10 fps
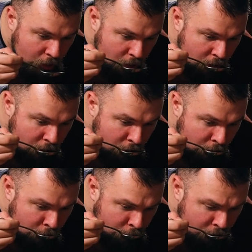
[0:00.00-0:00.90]

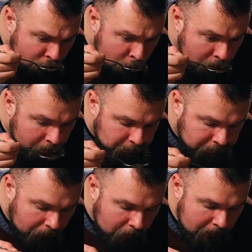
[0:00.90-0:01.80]

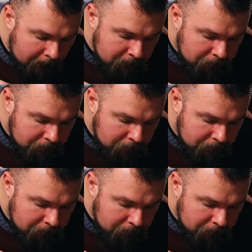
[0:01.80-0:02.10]
[no speech]